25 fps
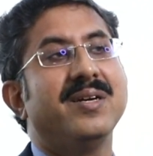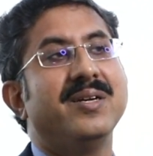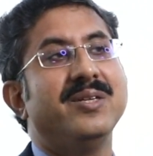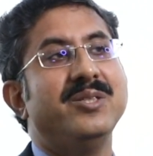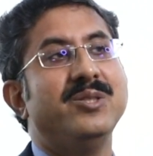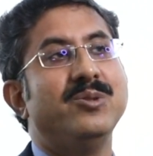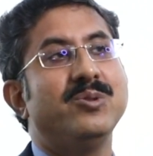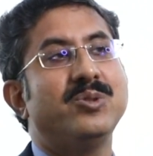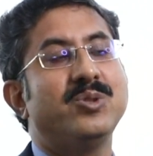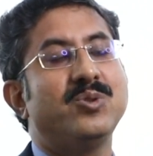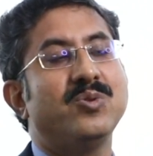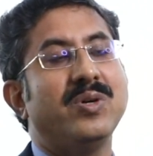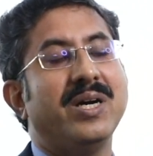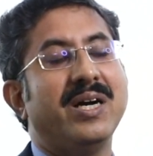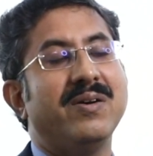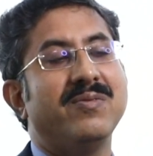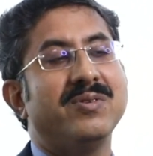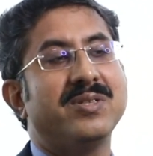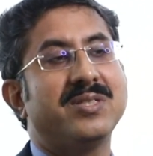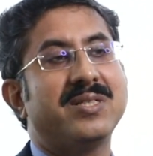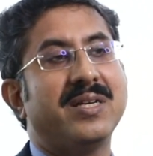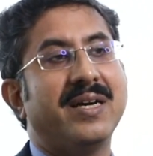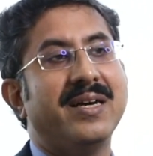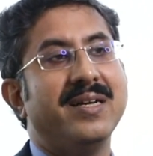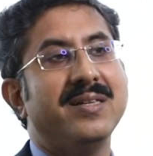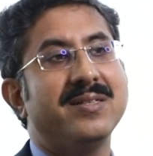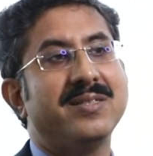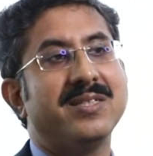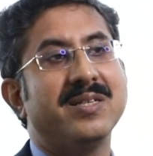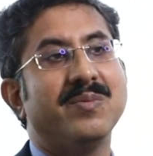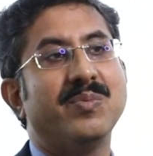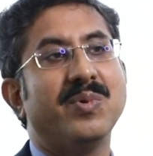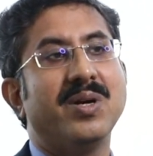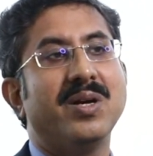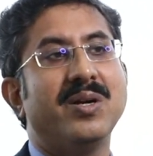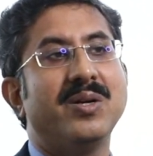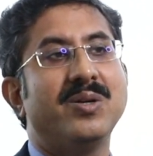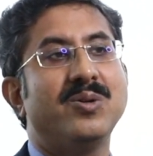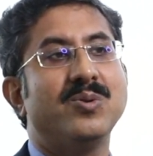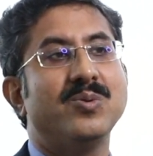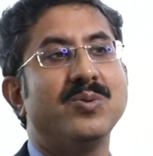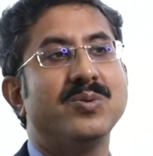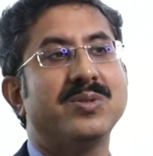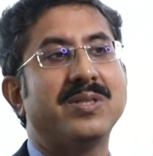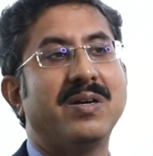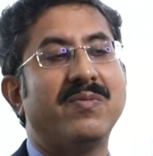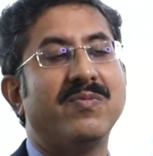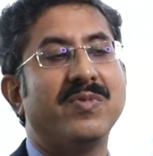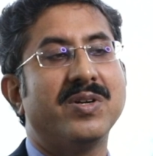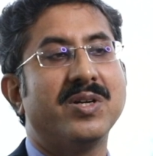used to have a style similar to
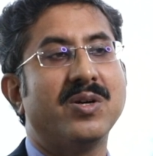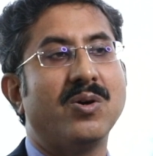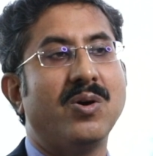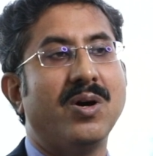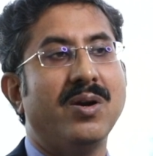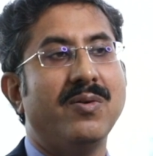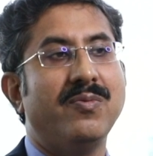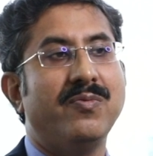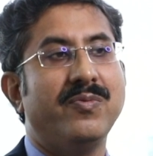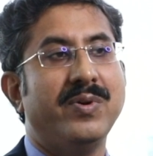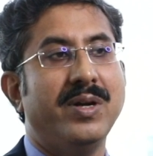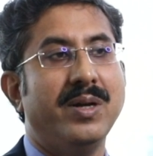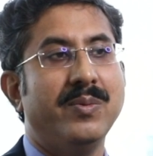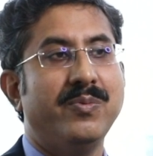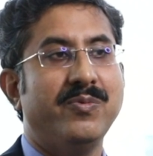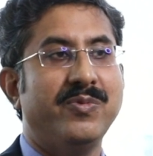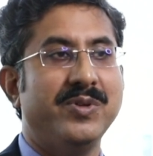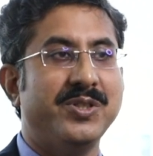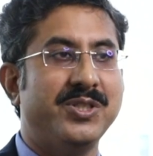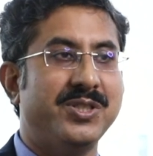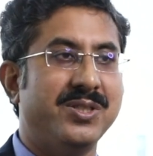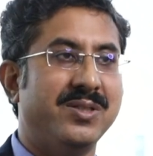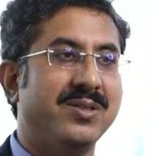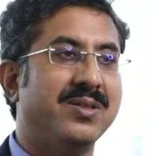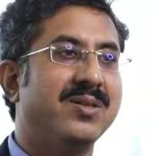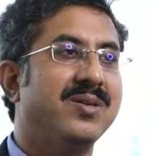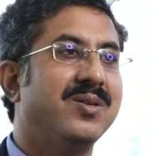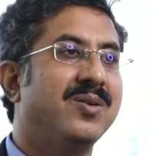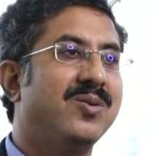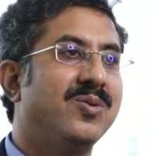someone called Philip Fisher,